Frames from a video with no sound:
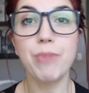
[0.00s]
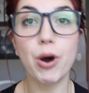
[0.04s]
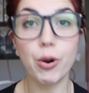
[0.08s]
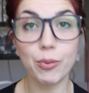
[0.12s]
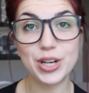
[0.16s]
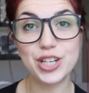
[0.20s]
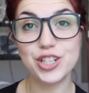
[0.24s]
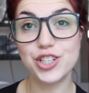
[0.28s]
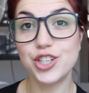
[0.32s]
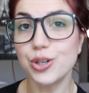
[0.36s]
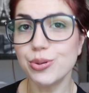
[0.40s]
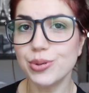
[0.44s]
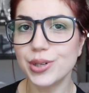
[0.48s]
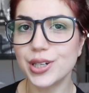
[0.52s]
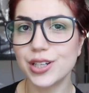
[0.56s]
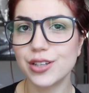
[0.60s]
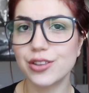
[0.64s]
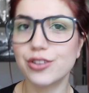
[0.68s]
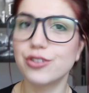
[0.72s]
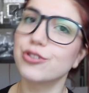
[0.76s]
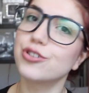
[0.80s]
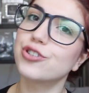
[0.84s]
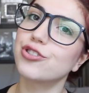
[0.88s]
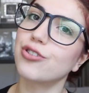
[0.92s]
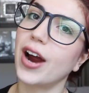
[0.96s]
But we do
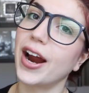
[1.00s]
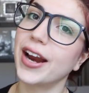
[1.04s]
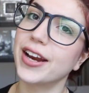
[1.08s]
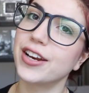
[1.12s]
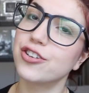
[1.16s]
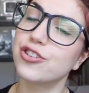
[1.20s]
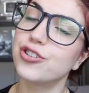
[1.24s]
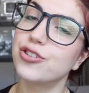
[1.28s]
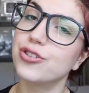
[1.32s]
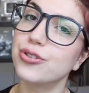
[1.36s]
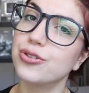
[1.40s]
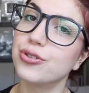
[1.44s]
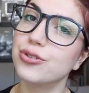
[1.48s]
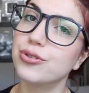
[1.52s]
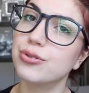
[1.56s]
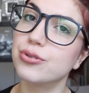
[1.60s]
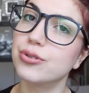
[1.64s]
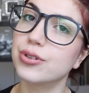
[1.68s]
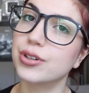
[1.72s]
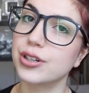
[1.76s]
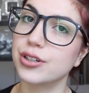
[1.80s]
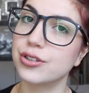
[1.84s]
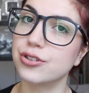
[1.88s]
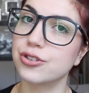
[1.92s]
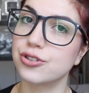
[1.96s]
it through trying
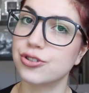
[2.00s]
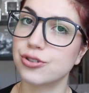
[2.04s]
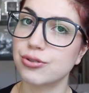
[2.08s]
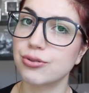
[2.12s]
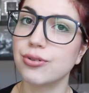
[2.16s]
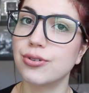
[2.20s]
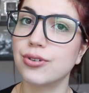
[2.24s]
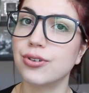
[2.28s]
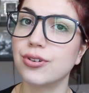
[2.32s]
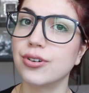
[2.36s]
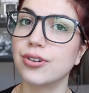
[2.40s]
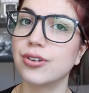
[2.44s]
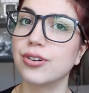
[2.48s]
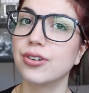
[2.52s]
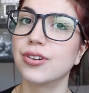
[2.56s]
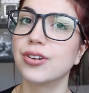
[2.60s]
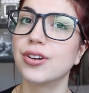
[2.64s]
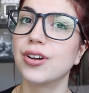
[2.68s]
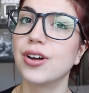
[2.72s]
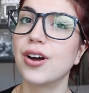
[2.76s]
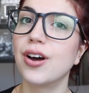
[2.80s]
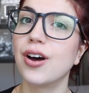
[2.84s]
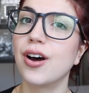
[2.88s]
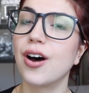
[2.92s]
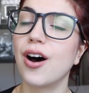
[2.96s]
to
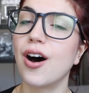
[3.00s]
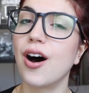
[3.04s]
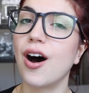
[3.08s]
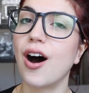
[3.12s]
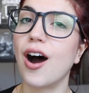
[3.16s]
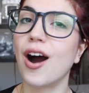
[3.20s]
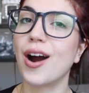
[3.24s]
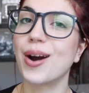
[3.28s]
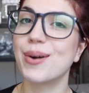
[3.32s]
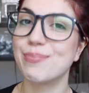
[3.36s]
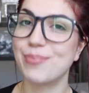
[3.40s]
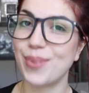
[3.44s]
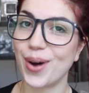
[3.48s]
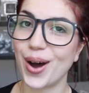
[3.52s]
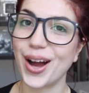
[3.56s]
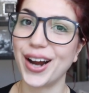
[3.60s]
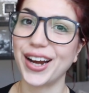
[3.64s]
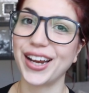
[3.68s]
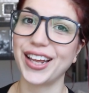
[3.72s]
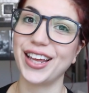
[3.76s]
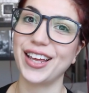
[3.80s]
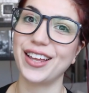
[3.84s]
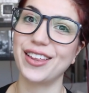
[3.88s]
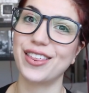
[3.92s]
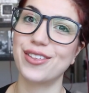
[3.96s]
control our
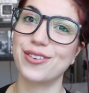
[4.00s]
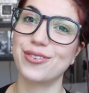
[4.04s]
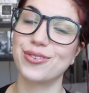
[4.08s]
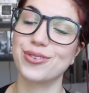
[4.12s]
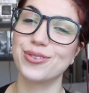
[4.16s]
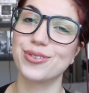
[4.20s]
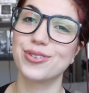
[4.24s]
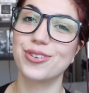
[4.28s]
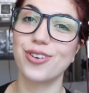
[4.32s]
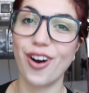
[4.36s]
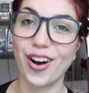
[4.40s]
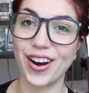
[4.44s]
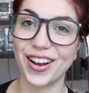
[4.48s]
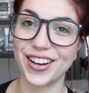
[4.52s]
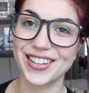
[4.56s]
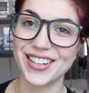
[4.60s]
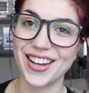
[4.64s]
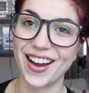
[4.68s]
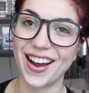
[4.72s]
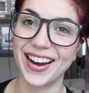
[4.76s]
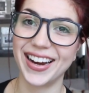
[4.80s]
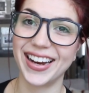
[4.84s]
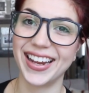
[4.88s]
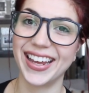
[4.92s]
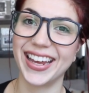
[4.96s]
body through chronic
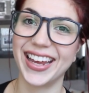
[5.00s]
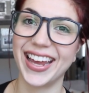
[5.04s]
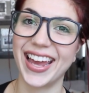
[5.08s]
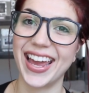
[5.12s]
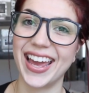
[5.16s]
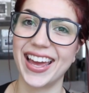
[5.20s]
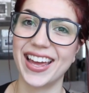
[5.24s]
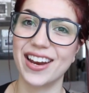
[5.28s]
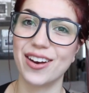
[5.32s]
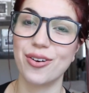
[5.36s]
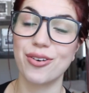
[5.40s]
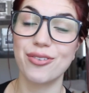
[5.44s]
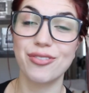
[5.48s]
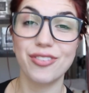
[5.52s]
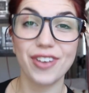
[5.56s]
dieting and